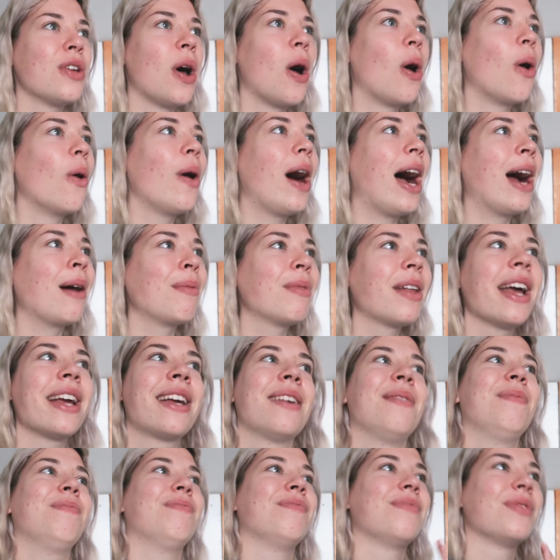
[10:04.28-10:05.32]
So I'm
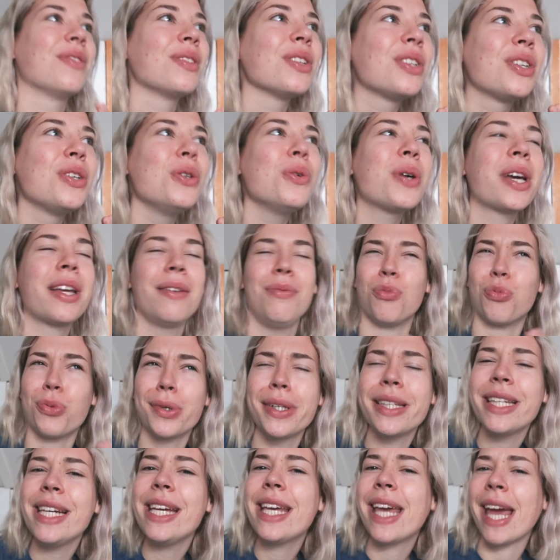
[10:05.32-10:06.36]
like, you
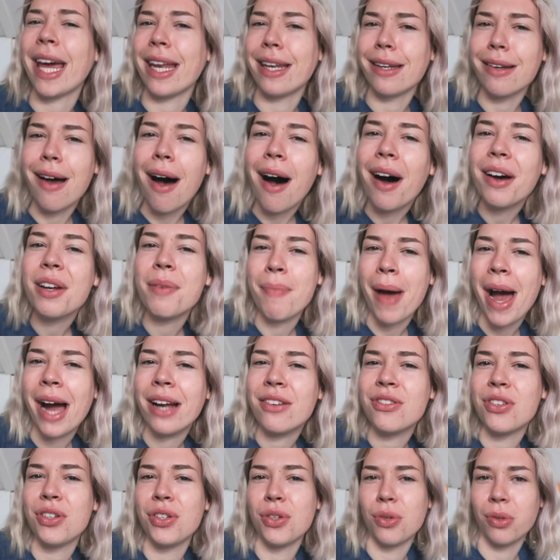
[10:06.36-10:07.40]
really cannot
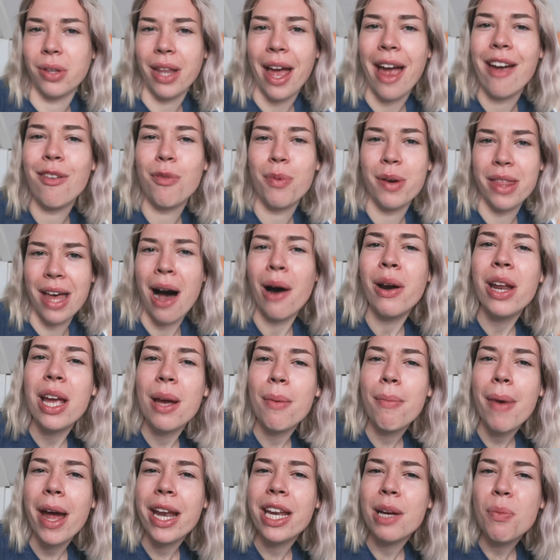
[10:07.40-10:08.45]
imagine your life without
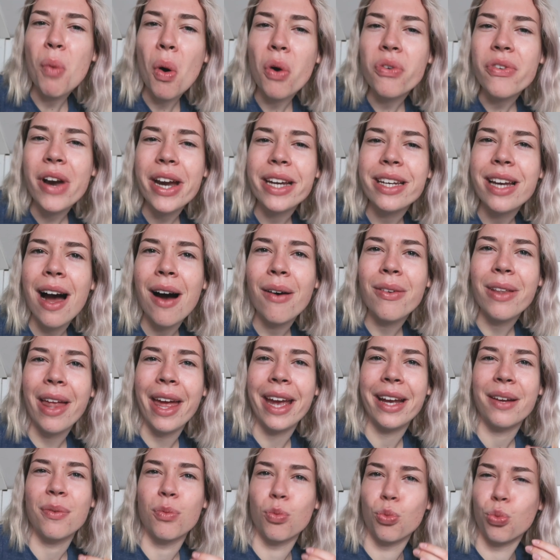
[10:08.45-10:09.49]
him anymore right now.
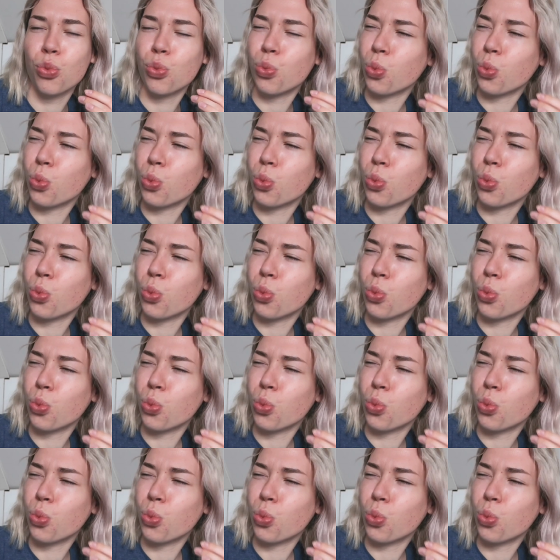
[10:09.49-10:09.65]
Like,